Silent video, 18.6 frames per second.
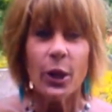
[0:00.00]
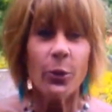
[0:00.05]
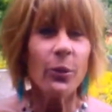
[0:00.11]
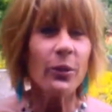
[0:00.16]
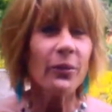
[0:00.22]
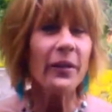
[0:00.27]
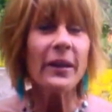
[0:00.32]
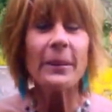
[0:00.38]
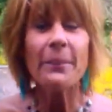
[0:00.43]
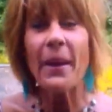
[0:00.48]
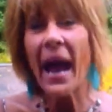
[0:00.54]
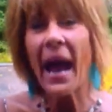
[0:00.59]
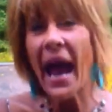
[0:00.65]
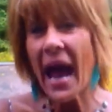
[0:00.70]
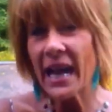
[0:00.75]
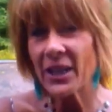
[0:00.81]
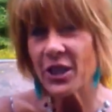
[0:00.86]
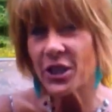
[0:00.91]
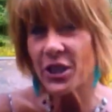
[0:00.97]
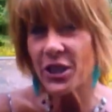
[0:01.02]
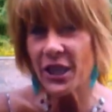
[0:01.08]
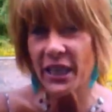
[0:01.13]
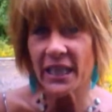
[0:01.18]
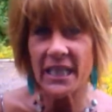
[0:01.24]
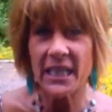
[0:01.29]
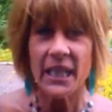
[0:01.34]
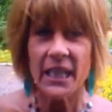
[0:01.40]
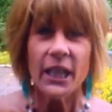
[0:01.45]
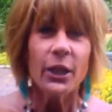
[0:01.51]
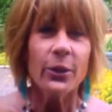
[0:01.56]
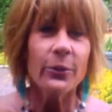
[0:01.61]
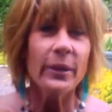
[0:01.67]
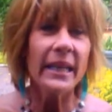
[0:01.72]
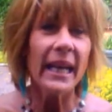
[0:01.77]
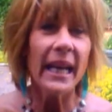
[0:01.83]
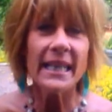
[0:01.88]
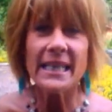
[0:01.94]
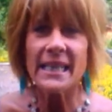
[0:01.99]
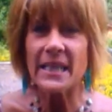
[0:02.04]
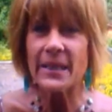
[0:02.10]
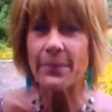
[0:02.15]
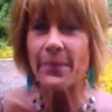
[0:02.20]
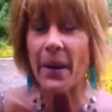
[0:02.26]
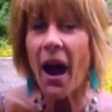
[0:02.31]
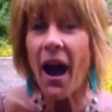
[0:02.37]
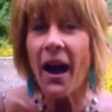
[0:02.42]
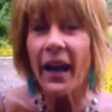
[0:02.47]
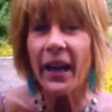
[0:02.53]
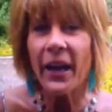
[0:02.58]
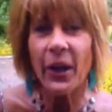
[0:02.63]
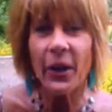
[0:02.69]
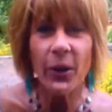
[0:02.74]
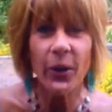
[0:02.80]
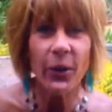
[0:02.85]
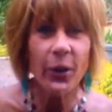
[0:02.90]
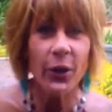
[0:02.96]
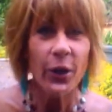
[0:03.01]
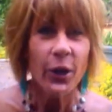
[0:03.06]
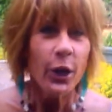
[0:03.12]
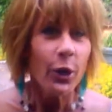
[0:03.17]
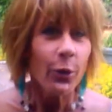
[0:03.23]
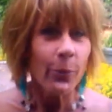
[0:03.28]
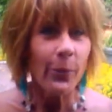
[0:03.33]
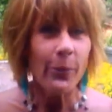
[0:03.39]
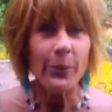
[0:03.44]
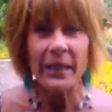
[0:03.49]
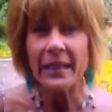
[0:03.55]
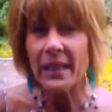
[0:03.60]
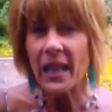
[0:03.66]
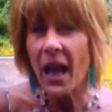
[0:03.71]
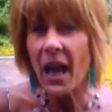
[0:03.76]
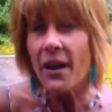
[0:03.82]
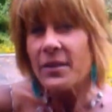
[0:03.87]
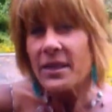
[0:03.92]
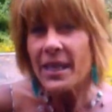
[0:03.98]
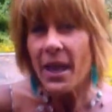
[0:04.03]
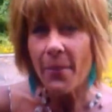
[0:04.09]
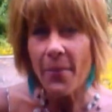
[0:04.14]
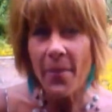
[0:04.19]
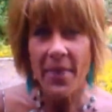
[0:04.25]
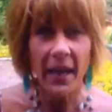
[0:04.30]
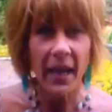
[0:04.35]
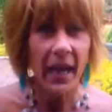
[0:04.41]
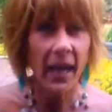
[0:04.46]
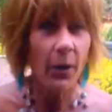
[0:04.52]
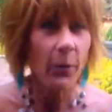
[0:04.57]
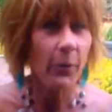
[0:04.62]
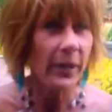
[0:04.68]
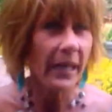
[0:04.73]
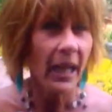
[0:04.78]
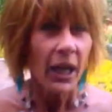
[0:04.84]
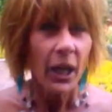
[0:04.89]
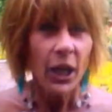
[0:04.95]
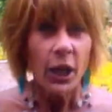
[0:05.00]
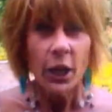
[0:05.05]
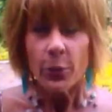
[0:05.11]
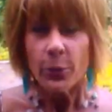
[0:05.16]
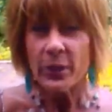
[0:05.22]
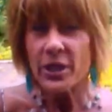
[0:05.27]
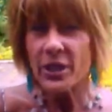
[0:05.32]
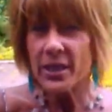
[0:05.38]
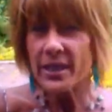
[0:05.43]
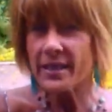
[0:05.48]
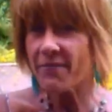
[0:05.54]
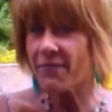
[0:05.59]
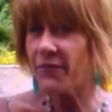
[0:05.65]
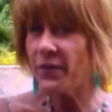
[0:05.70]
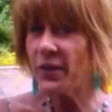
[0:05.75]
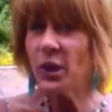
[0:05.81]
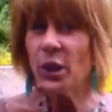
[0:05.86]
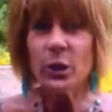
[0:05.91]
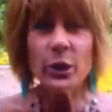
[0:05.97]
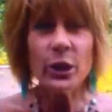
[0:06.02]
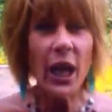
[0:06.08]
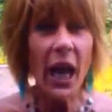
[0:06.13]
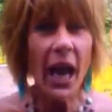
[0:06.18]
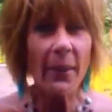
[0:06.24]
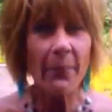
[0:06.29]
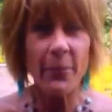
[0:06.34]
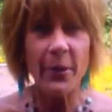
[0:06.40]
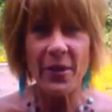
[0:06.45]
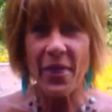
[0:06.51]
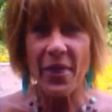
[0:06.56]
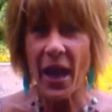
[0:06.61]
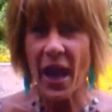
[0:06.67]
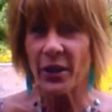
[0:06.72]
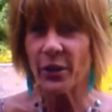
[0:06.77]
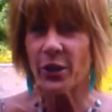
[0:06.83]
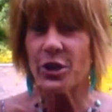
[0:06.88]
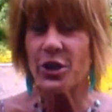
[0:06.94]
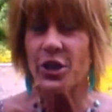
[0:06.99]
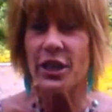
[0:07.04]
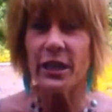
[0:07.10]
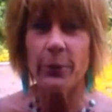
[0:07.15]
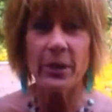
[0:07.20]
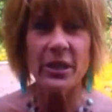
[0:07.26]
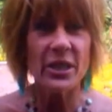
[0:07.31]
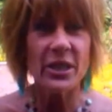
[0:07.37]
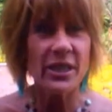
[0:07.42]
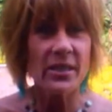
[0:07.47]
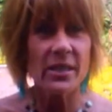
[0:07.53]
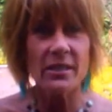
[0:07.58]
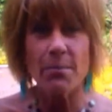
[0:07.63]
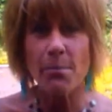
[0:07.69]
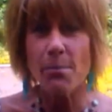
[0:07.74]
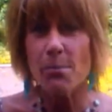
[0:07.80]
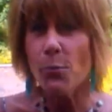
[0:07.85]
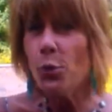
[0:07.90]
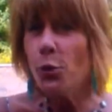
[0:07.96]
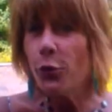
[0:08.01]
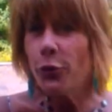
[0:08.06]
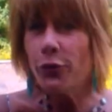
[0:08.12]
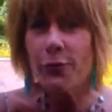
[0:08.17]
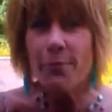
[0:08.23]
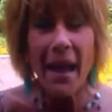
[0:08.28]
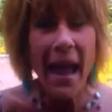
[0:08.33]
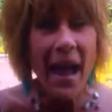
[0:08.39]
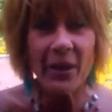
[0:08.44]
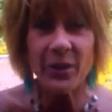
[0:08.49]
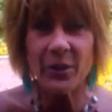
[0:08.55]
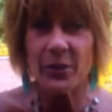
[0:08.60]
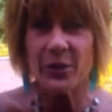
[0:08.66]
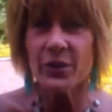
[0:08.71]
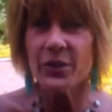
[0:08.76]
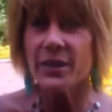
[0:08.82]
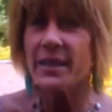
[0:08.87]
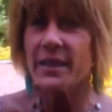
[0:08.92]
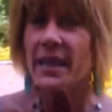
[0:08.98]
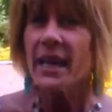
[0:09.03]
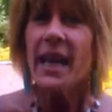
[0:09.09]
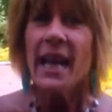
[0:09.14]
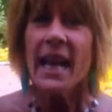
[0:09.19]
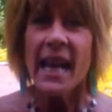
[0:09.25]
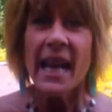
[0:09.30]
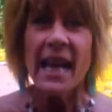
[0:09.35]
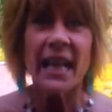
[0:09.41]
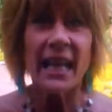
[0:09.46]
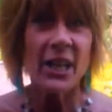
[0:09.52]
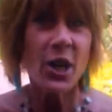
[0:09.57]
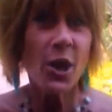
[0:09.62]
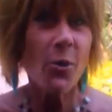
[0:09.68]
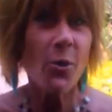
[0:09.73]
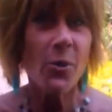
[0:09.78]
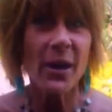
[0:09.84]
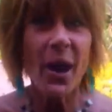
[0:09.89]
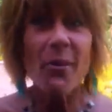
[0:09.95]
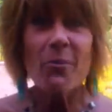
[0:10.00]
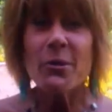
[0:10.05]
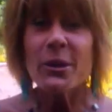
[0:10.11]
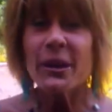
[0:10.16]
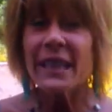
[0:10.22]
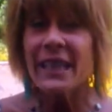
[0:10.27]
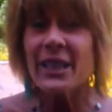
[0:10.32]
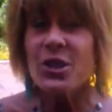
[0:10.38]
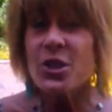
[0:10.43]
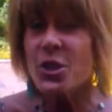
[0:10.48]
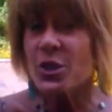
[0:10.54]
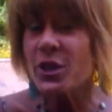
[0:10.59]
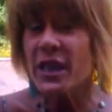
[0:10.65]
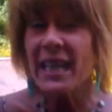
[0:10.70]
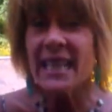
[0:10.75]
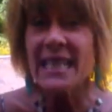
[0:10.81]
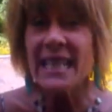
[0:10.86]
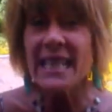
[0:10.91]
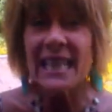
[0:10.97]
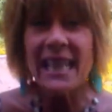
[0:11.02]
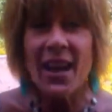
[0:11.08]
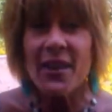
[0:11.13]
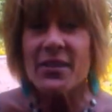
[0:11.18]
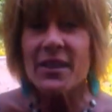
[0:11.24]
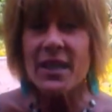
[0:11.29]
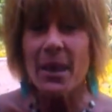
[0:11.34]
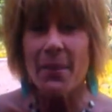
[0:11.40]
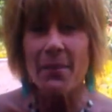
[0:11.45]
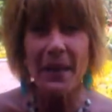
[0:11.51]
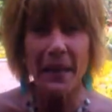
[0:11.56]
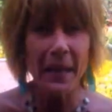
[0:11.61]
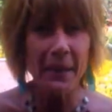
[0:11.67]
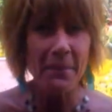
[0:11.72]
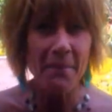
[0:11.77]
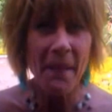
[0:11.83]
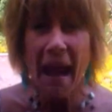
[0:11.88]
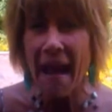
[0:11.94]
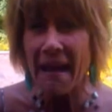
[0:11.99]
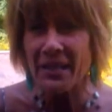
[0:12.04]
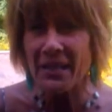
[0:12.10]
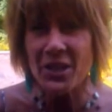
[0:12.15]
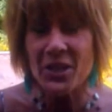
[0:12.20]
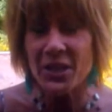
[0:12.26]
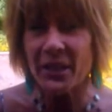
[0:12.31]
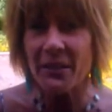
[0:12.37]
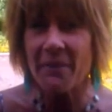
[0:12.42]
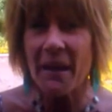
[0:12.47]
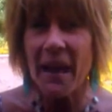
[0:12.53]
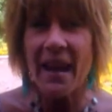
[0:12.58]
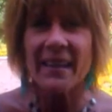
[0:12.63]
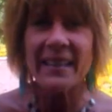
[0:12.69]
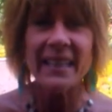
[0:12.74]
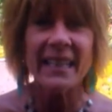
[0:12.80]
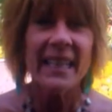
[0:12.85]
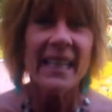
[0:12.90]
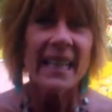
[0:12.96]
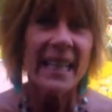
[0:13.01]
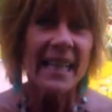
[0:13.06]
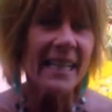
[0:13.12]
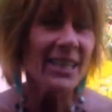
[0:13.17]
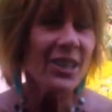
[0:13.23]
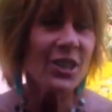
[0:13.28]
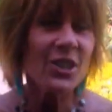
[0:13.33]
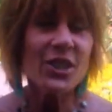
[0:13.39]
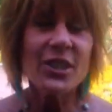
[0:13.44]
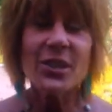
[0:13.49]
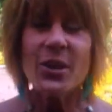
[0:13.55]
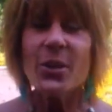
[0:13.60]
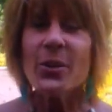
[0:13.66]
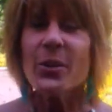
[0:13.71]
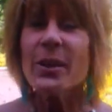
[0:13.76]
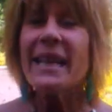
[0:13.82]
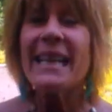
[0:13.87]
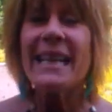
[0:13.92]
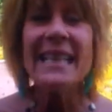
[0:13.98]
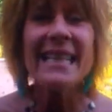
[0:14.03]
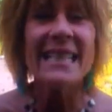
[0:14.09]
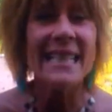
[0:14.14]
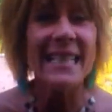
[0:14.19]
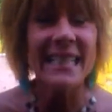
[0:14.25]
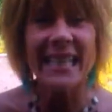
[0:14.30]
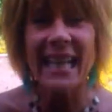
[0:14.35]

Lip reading: We're very passionate. We get inspired. When we love something, we just fuel up with energy. We just move mountains. And I know when I'm really intrigued and love something and passionate about it, it's just so easy.